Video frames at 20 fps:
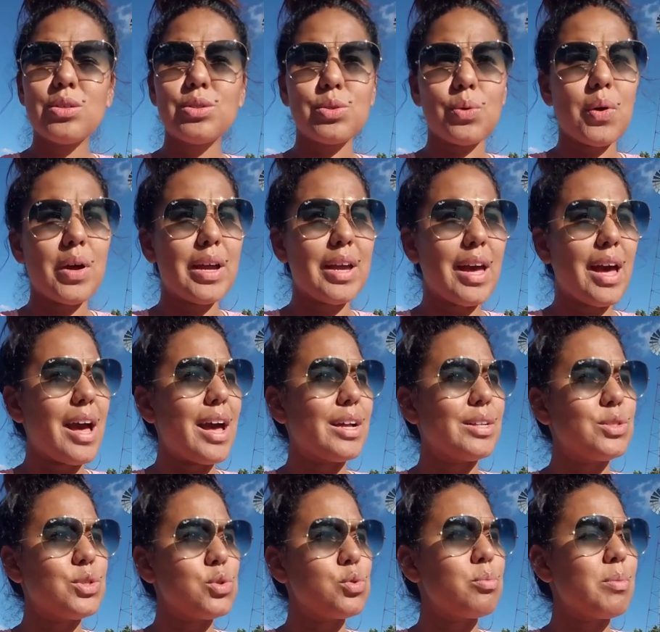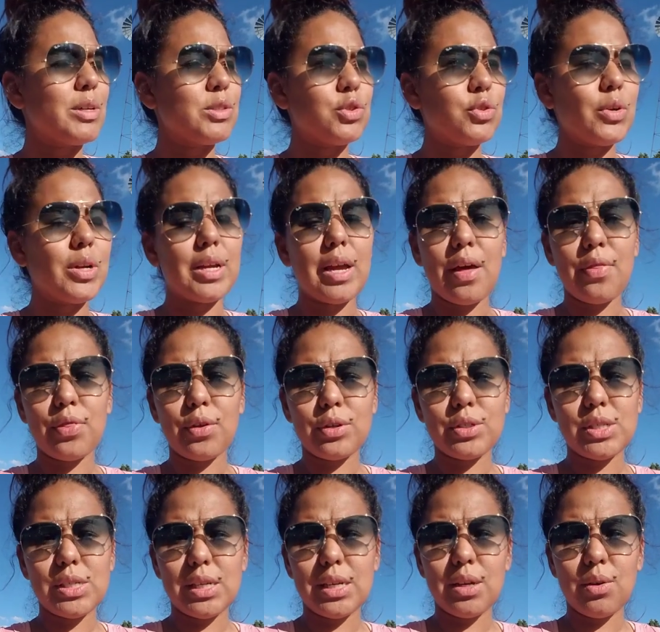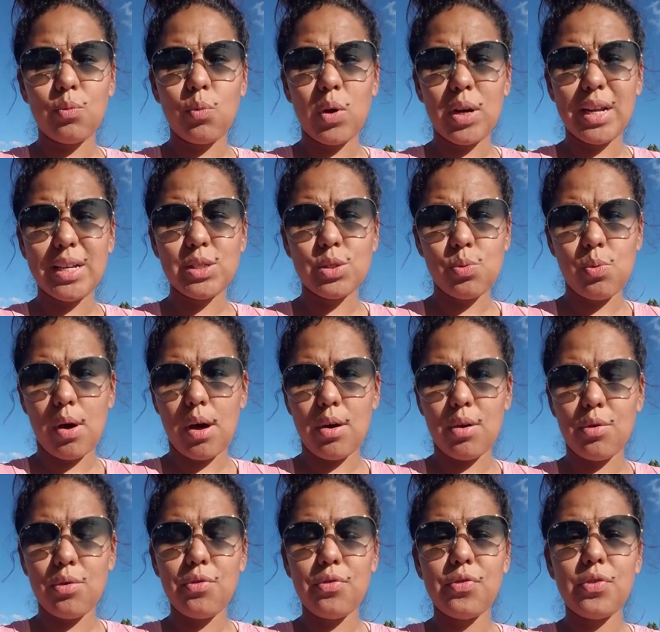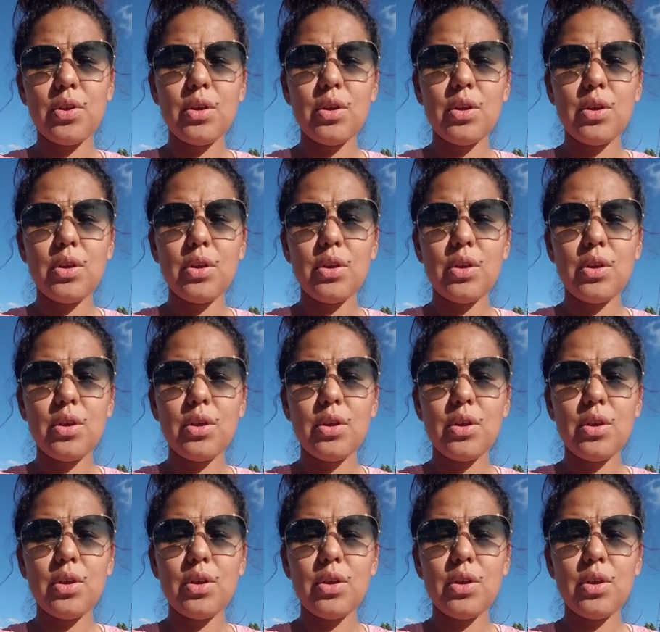So I had 2 measuring at 13 and 1 at 12.